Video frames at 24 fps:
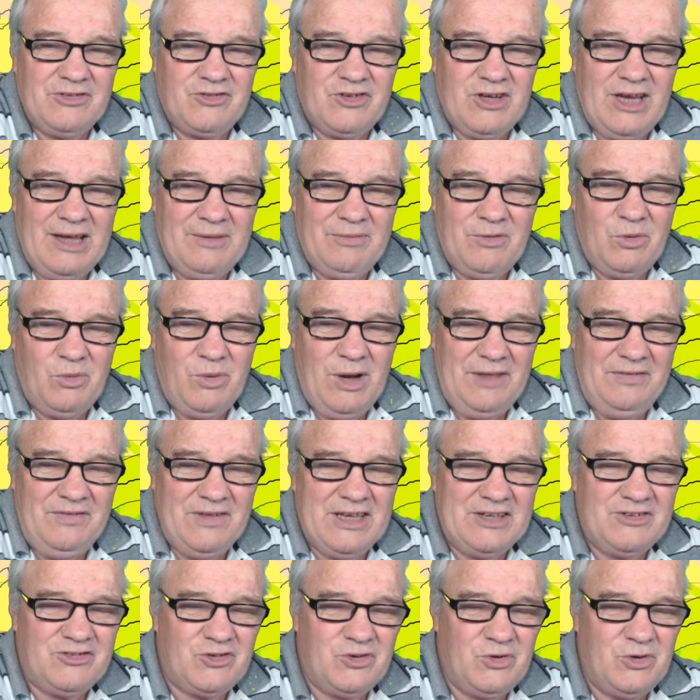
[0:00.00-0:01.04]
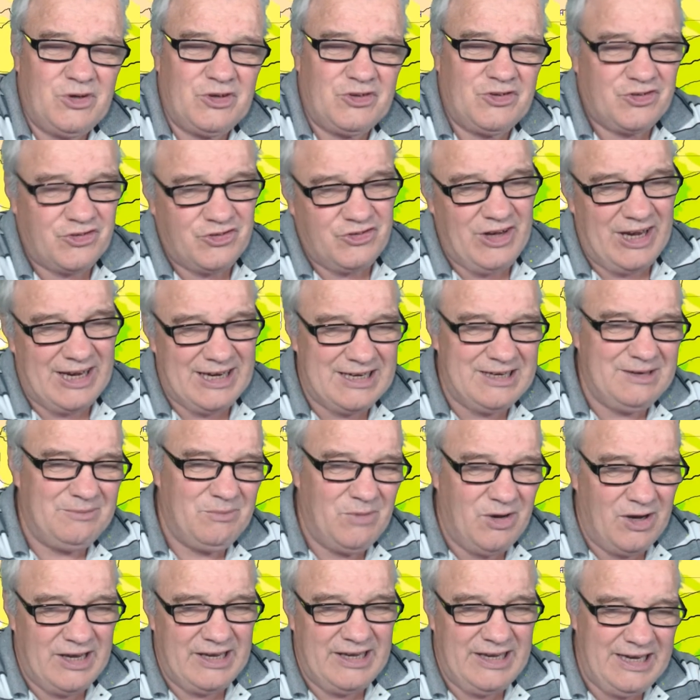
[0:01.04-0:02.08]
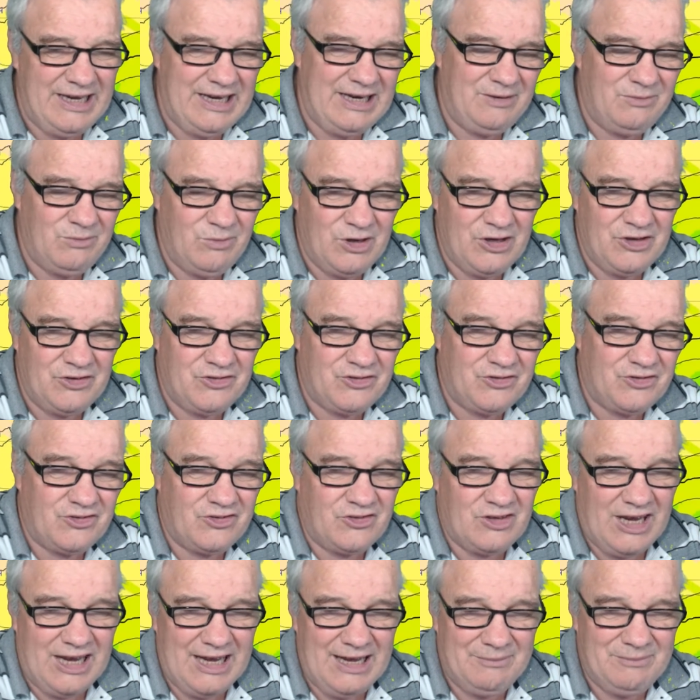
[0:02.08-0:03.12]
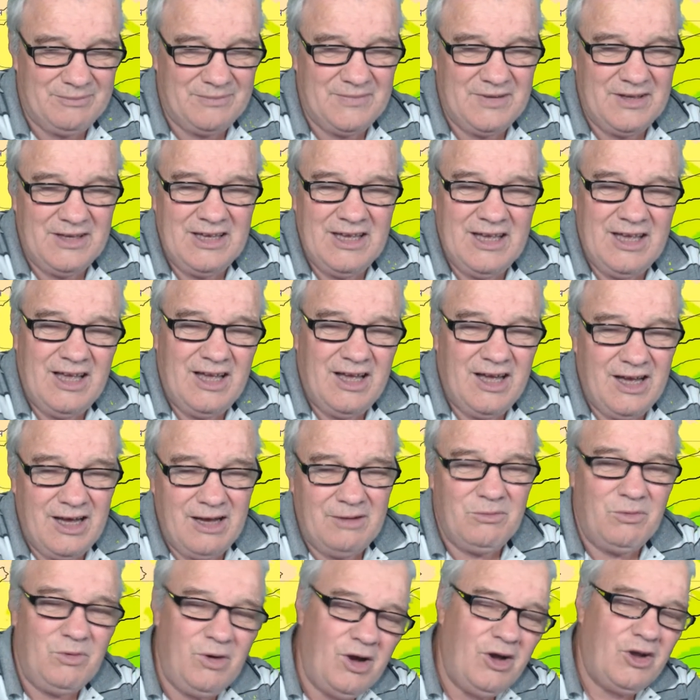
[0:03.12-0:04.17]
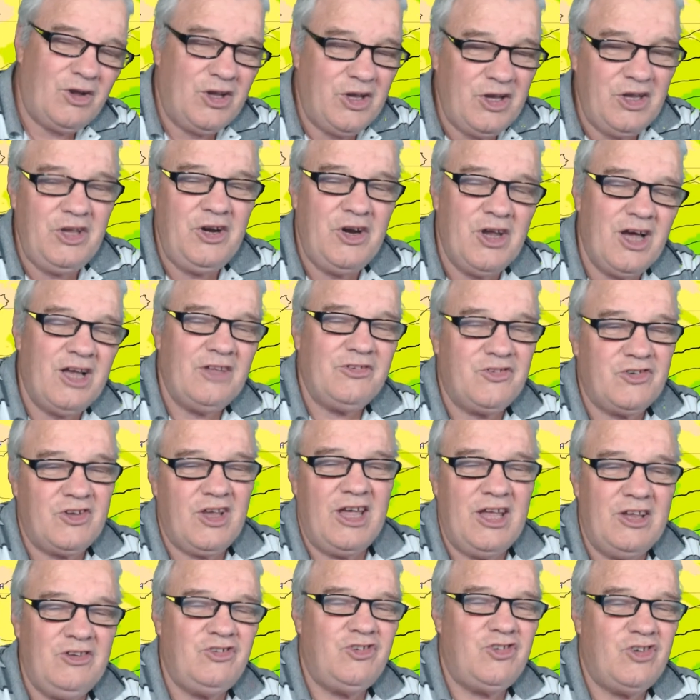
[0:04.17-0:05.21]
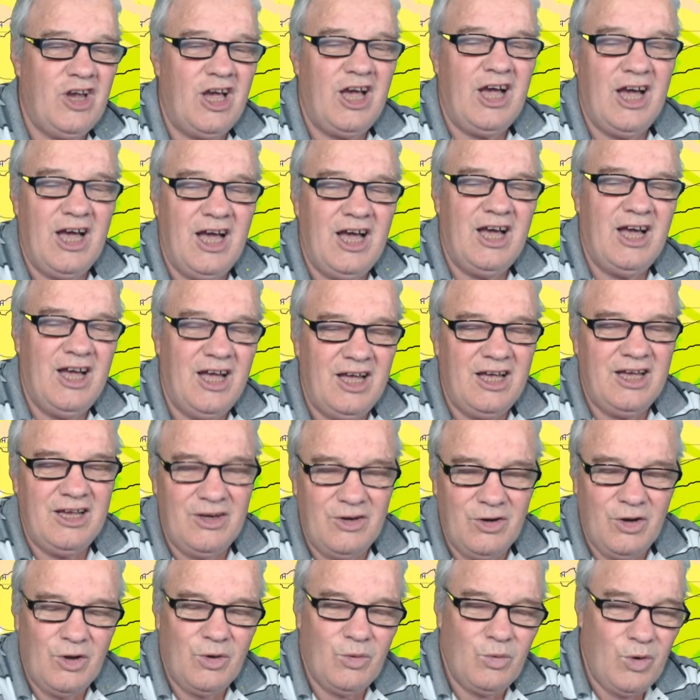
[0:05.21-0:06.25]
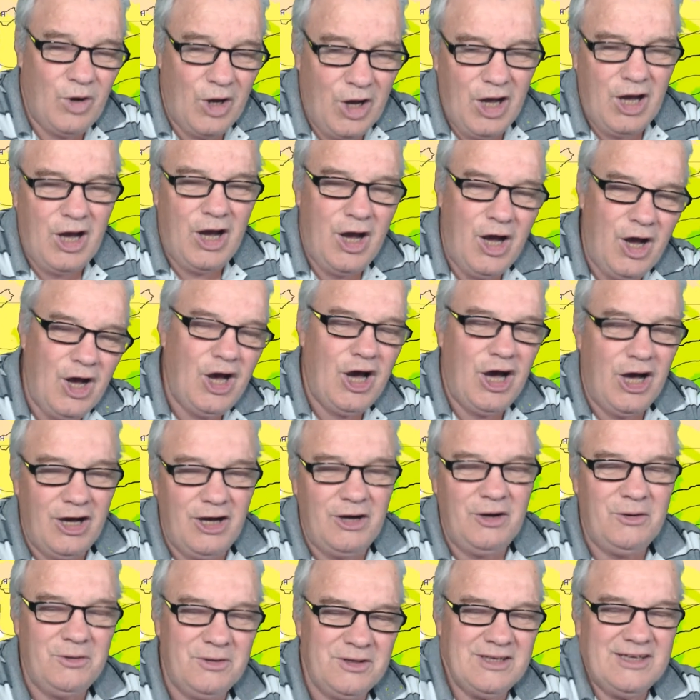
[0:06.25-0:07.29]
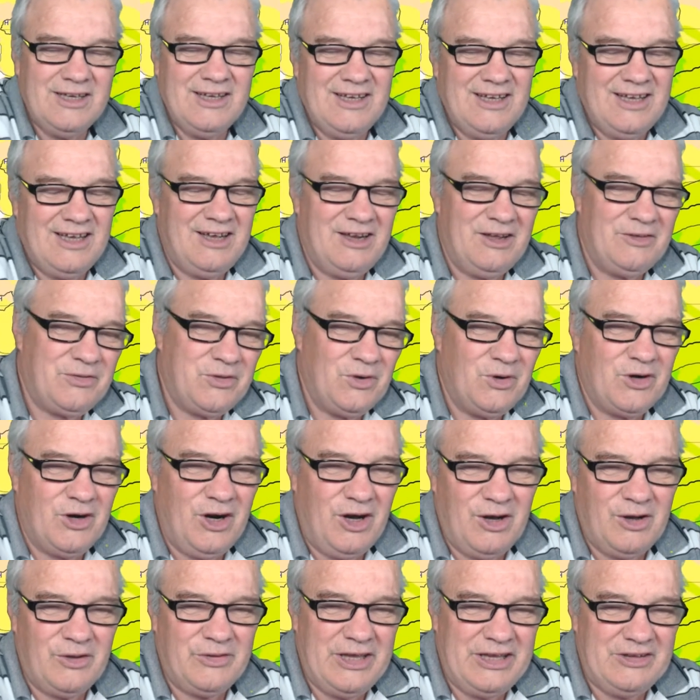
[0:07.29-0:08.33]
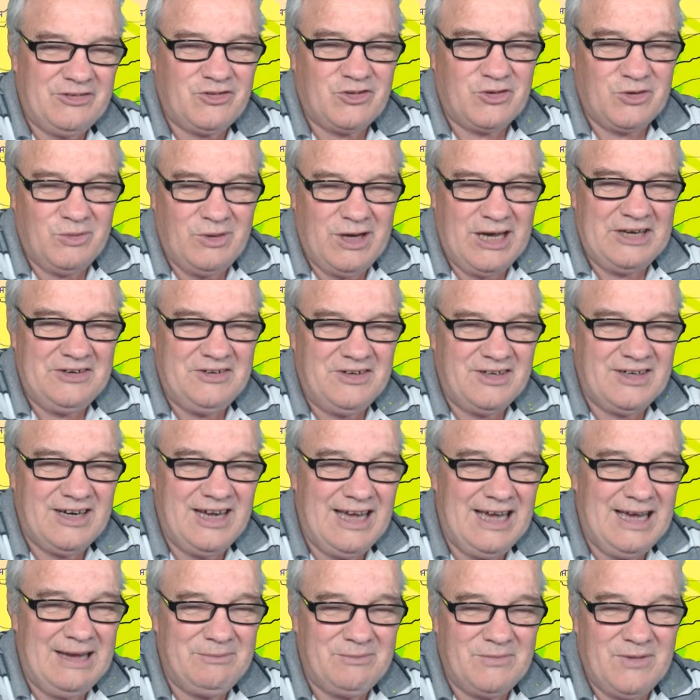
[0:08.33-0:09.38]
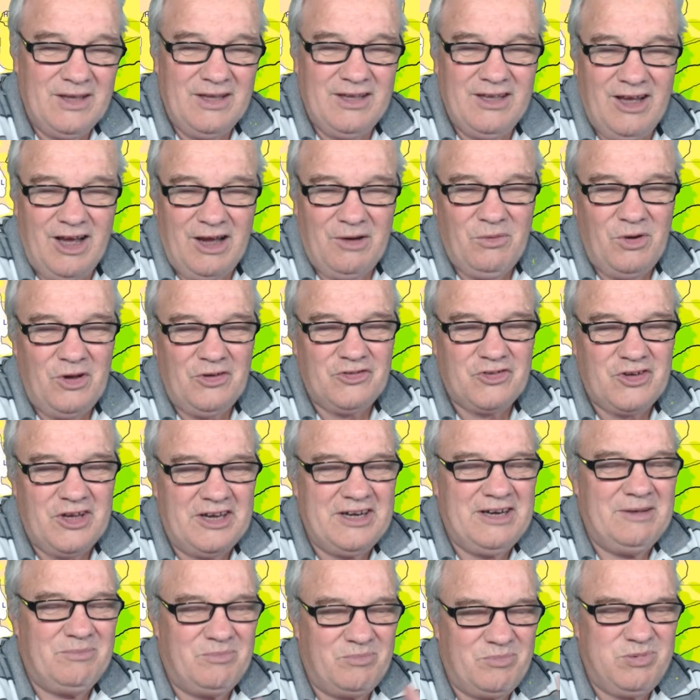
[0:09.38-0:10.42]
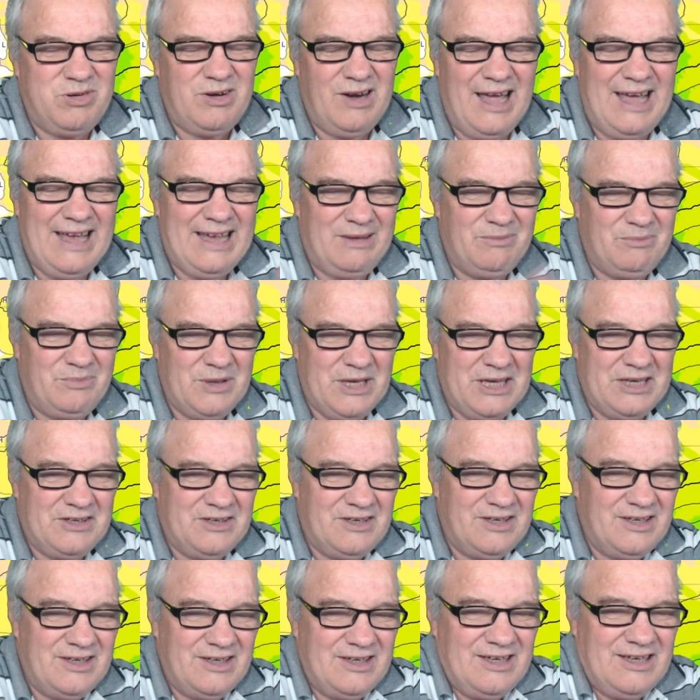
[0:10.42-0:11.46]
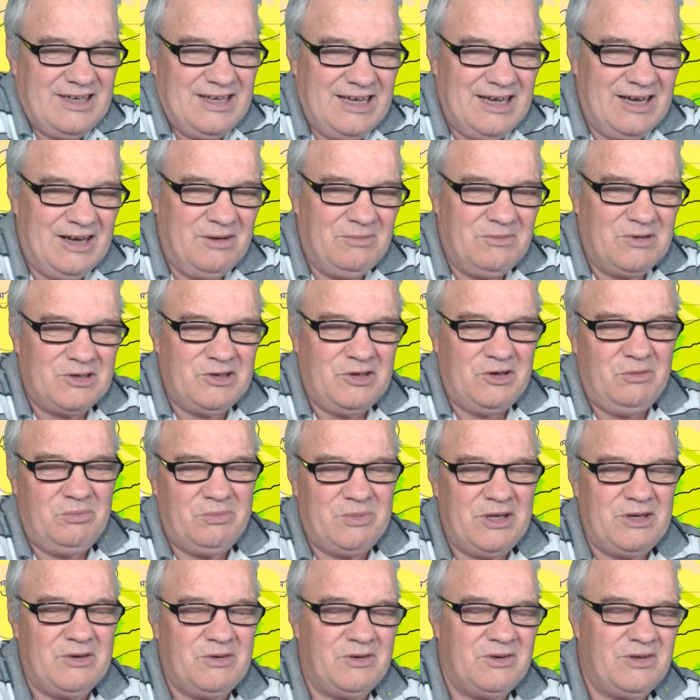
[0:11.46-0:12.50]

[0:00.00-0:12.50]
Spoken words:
the one that sort of stuck in my head was "I'm Walking on Sunshine." Whoa! And I thought, oh, that's the one. I was going to play it, but I'm a little bit